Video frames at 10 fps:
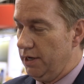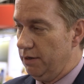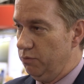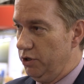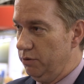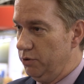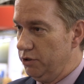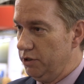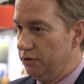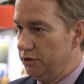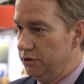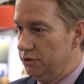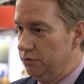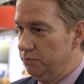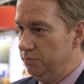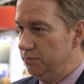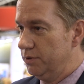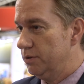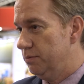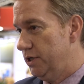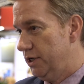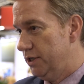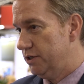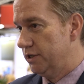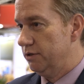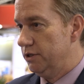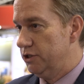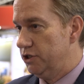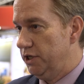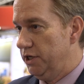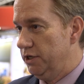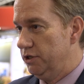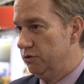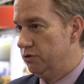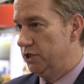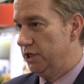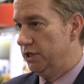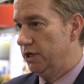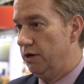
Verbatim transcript: And we are working on a new technology here using